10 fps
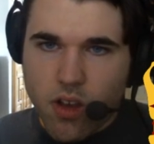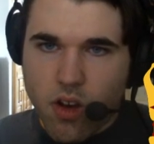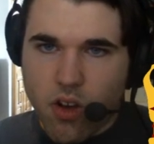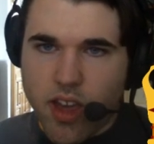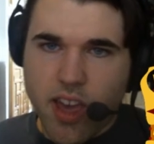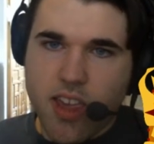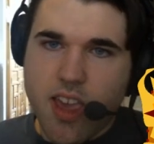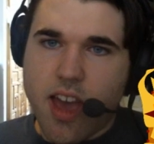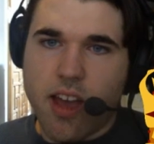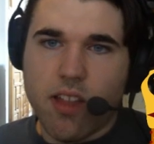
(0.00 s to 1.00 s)
Okay,
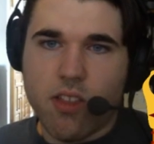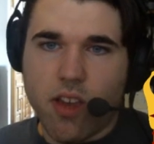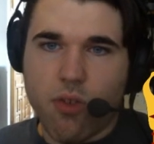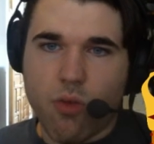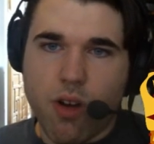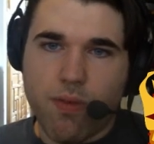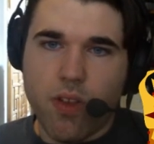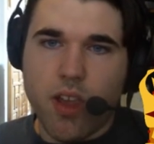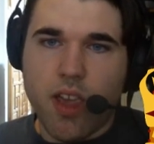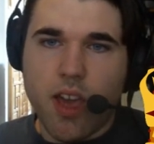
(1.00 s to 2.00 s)
yeah, it's like
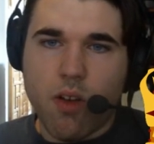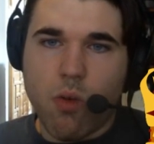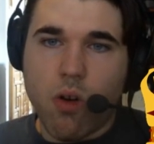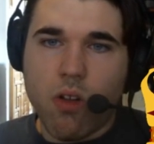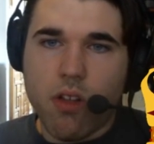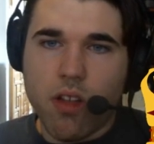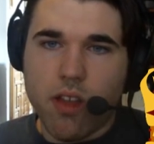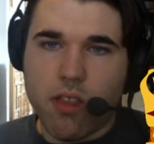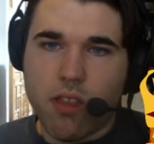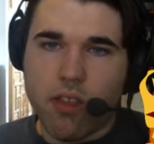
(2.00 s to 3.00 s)
roughly equal.
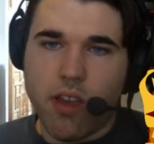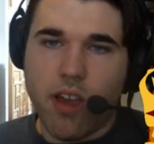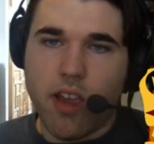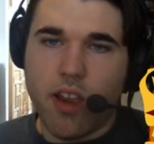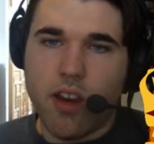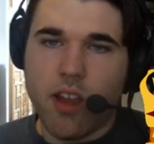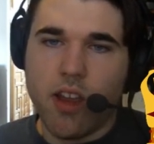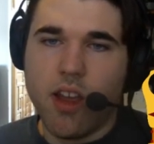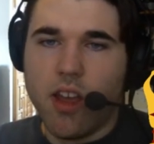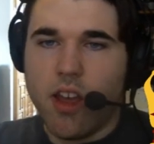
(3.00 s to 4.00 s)
It's saying
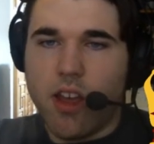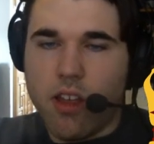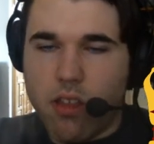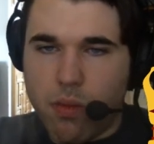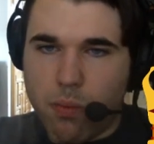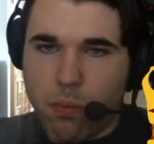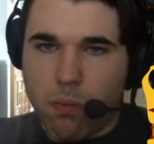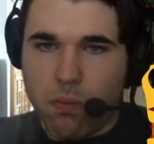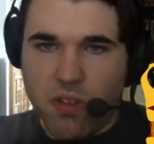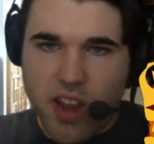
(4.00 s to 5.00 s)

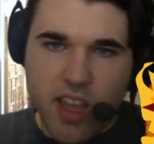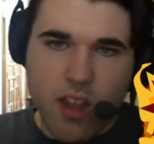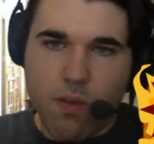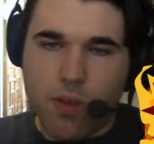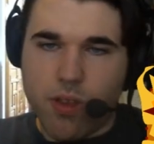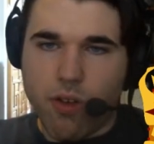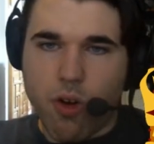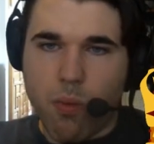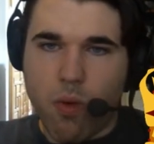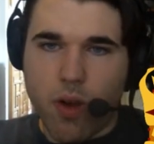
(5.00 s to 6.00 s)
negative 0.